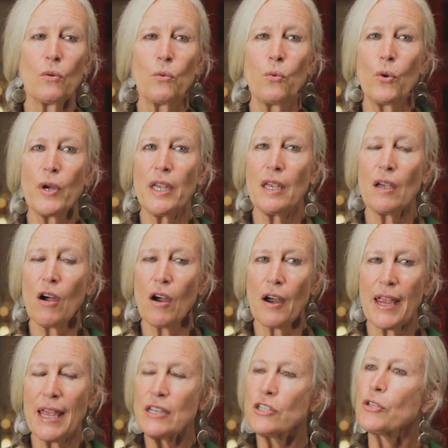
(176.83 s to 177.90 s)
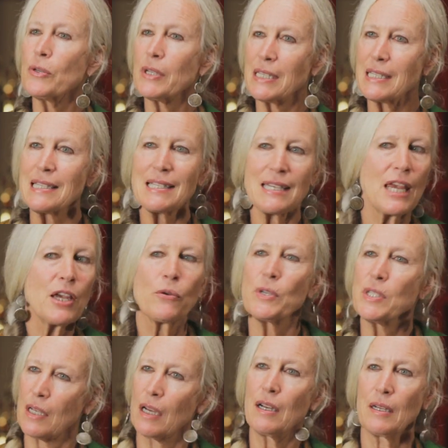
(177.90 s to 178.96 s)
we are entering
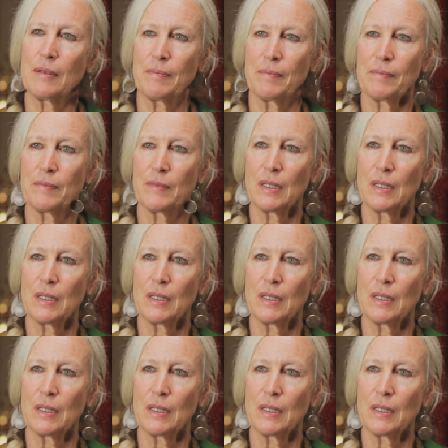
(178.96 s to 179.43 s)
sacred time.